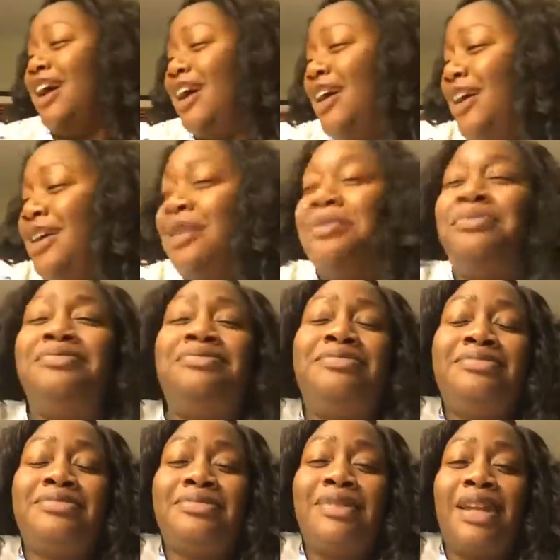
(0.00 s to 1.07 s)

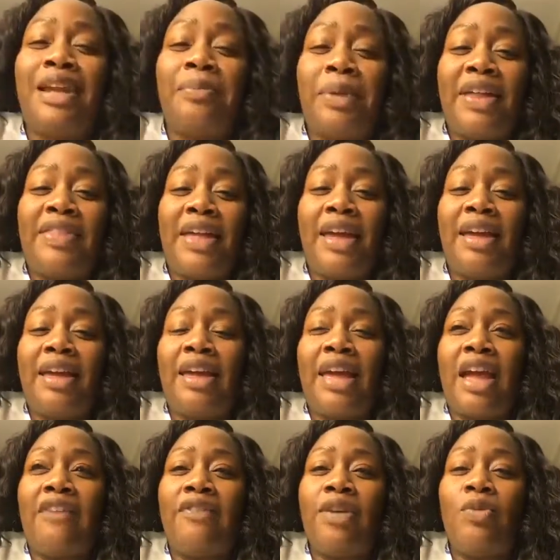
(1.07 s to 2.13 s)
But that
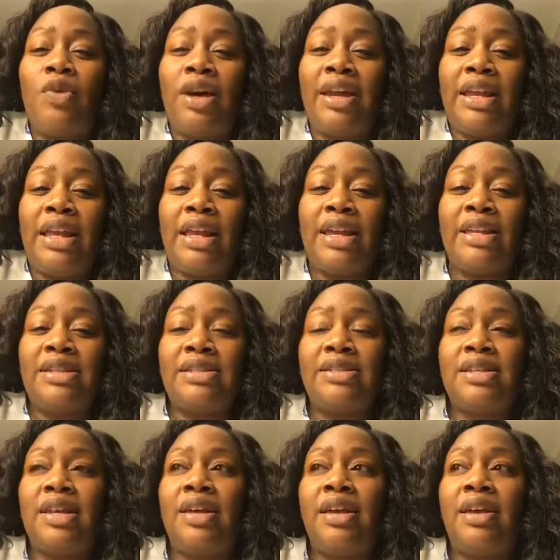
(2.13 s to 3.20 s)
everyone
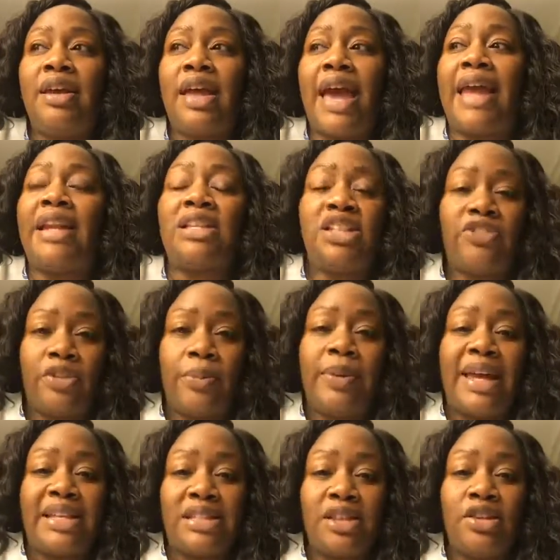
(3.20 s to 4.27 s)
is at a different
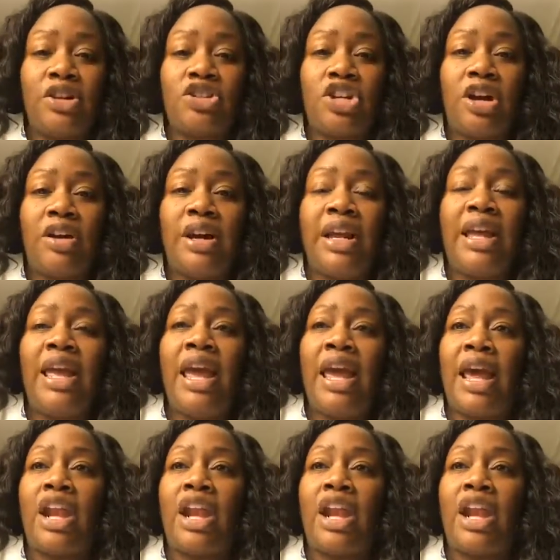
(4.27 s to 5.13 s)
place in their journey.